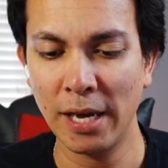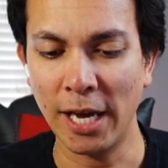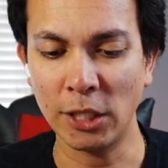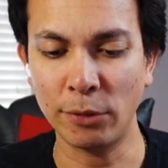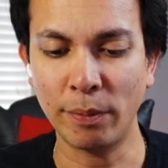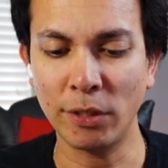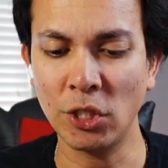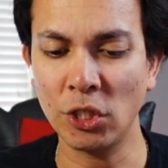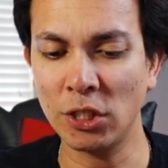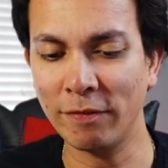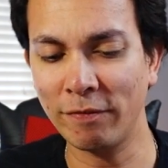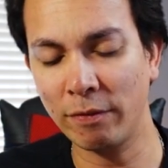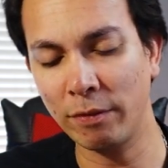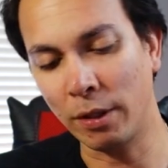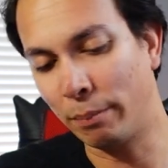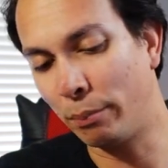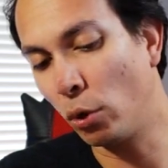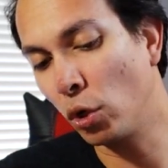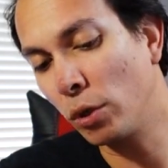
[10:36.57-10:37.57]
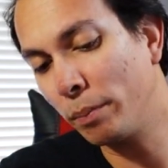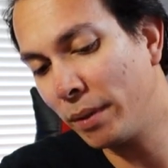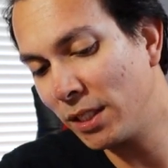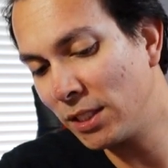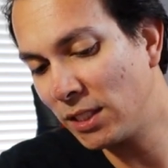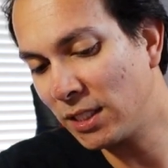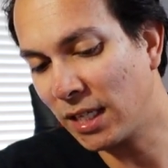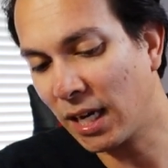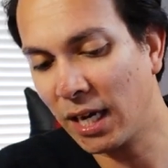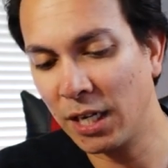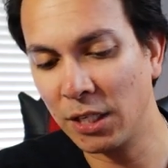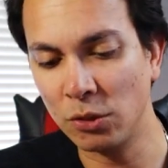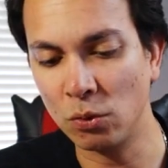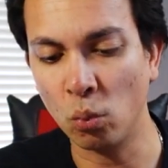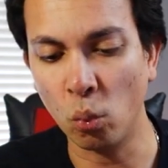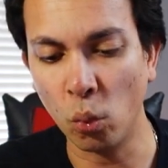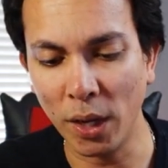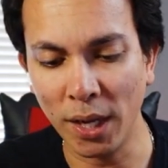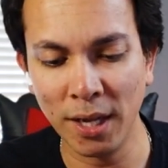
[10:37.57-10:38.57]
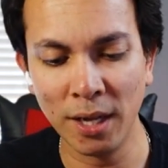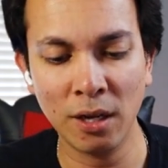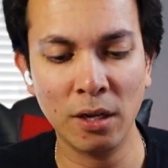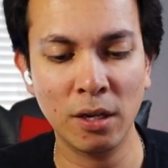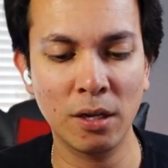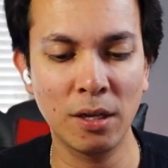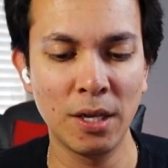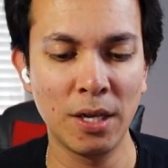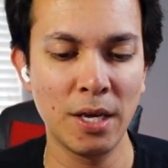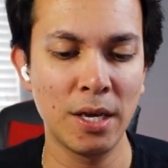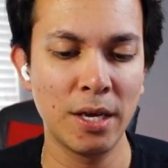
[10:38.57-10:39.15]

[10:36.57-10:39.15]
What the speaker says: especially stuff from the Pokemon side as well.